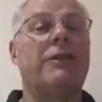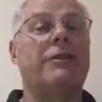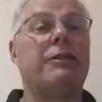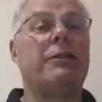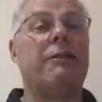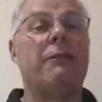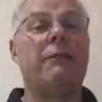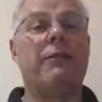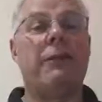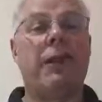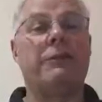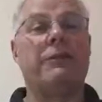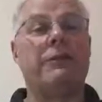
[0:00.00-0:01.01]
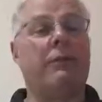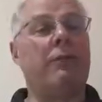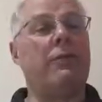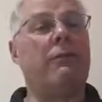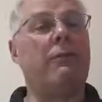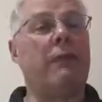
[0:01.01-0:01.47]
So if you know
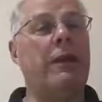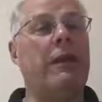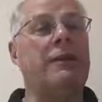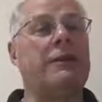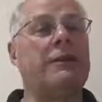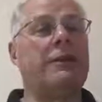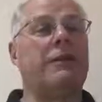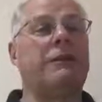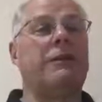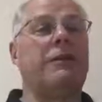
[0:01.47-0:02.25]
someone who really deserves,